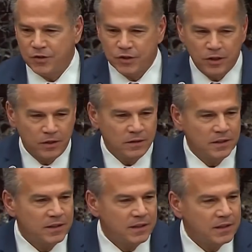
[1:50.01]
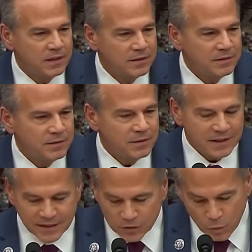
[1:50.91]
of a very
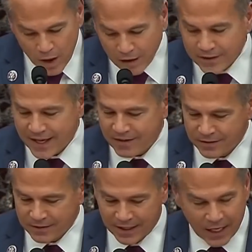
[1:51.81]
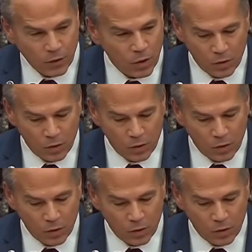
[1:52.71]
violent insurrection on January the